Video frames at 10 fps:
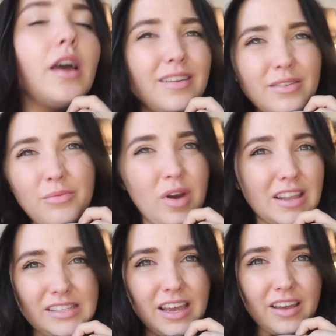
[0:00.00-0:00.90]
and
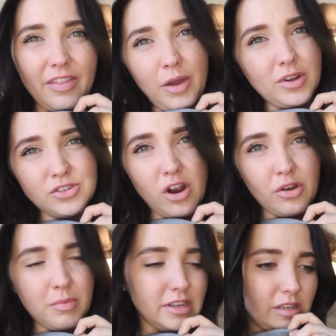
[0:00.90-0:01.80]
what is it? Like, what's wrong with me?